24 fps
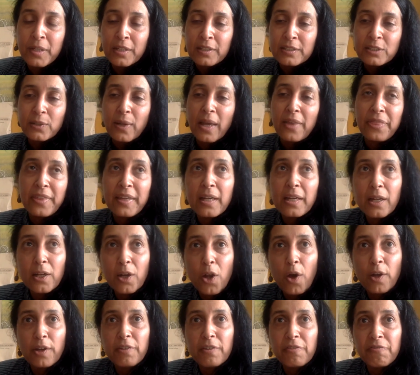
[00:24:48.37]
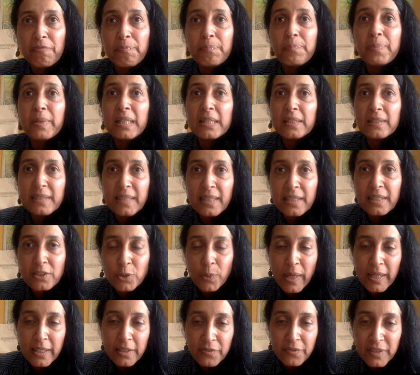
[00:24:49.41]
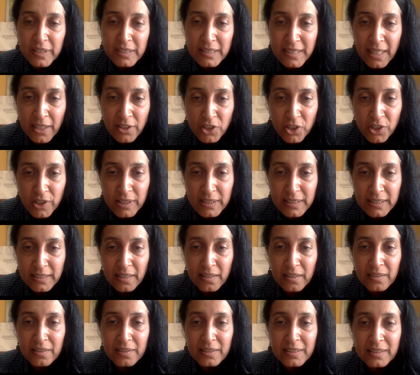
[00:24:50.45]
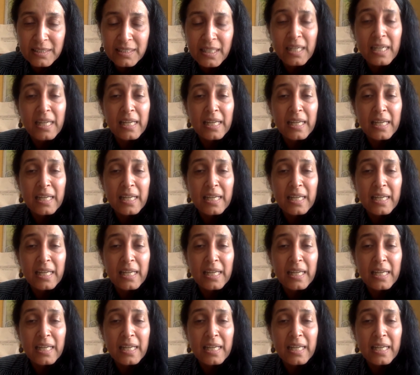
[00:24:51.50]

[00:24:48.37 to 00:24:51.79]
So I think a lot of building 21st century skills